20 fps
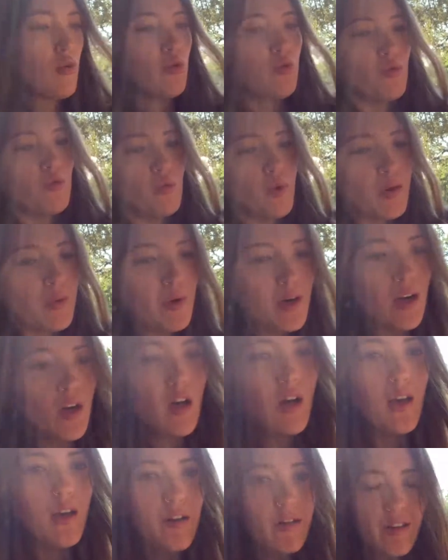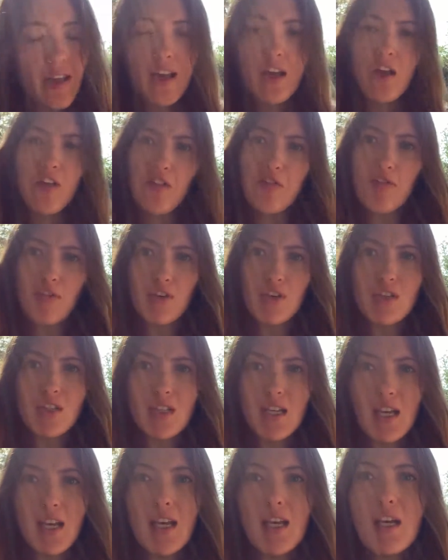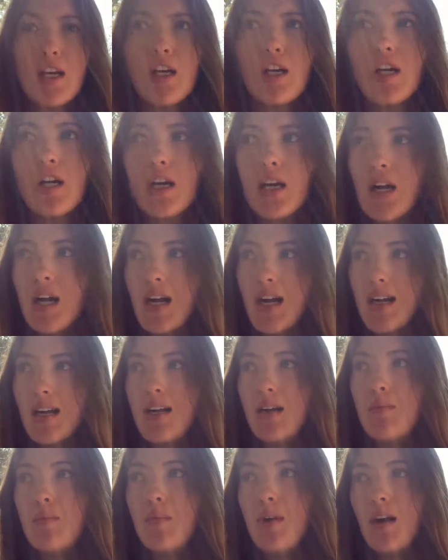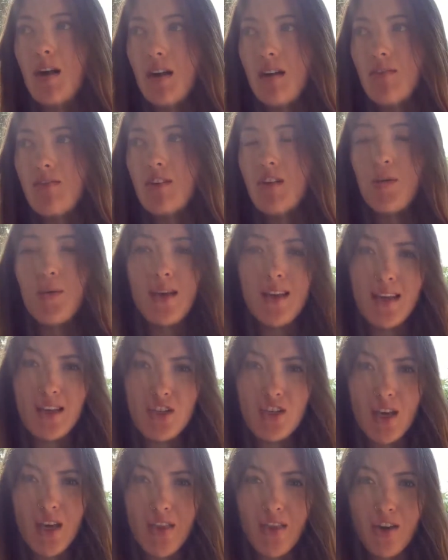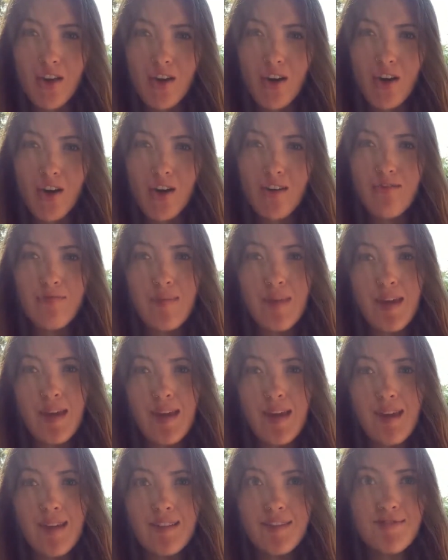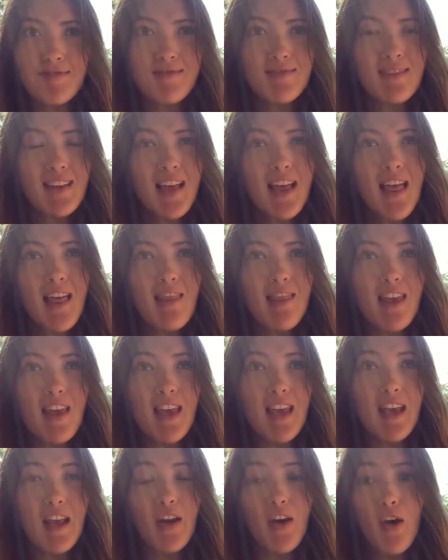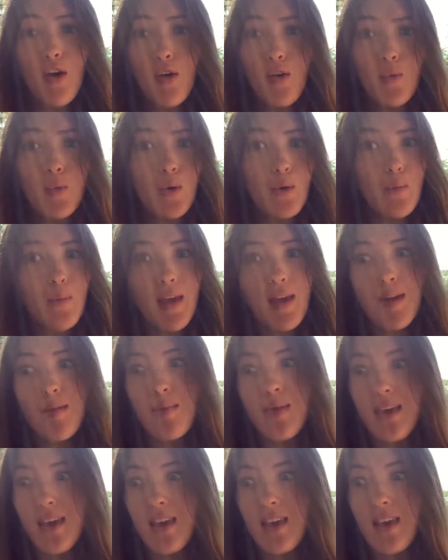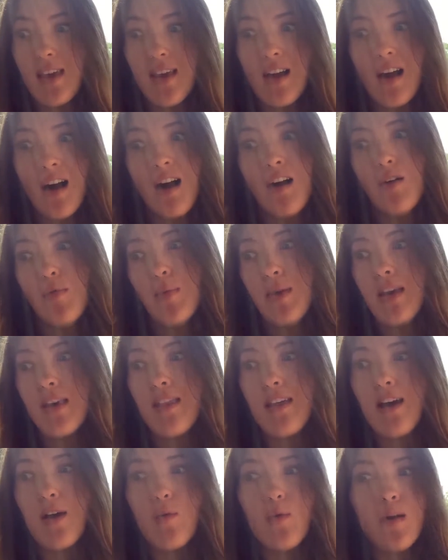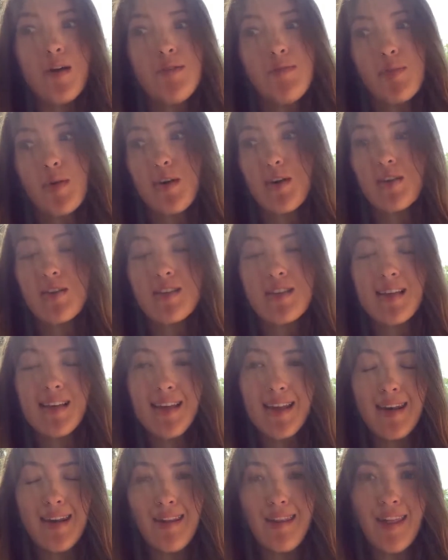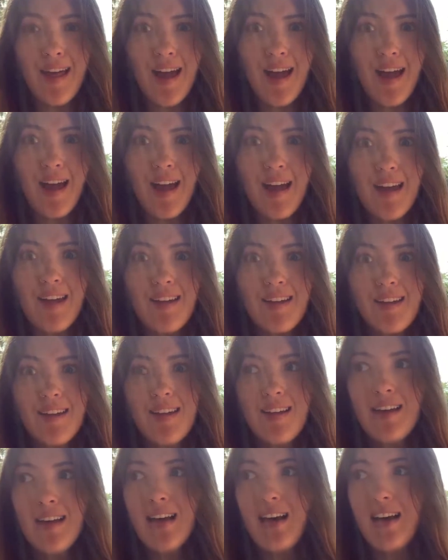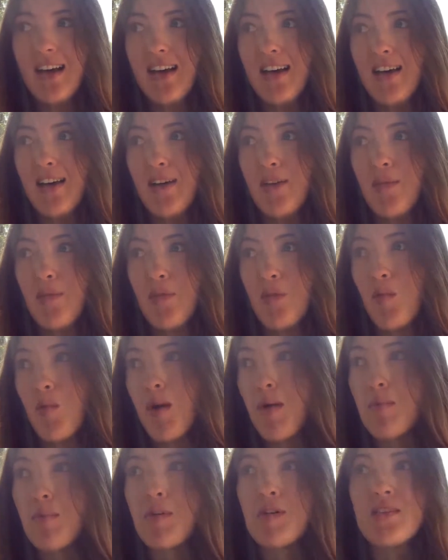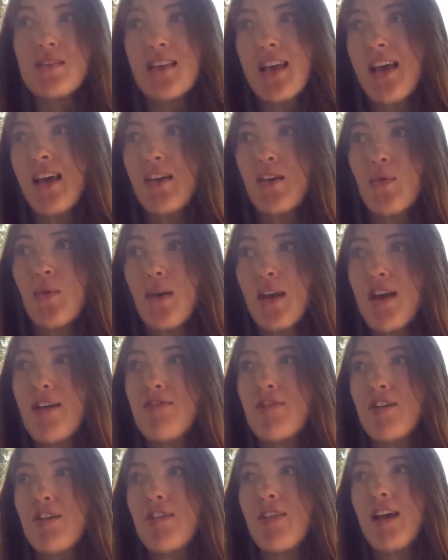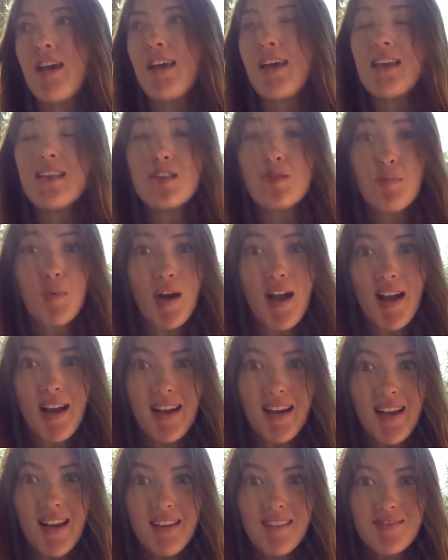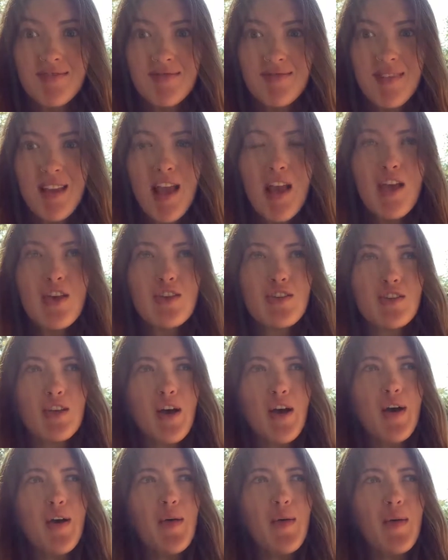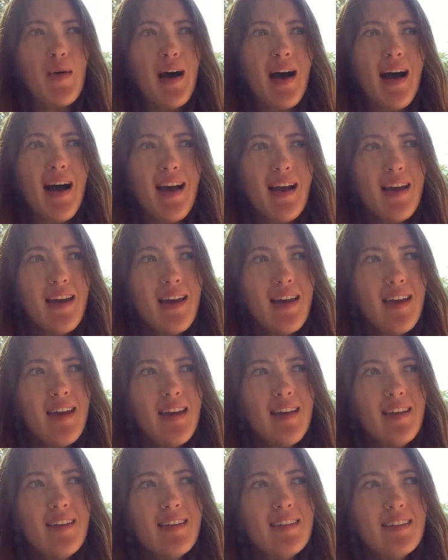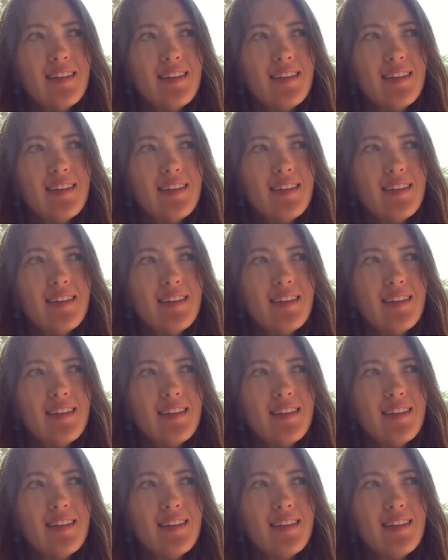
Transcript: we went on like the first year of knowing each other, of me thinking, oh, well, maybe I'll be that one person that, the 1% or whatever that gets pregnant. So I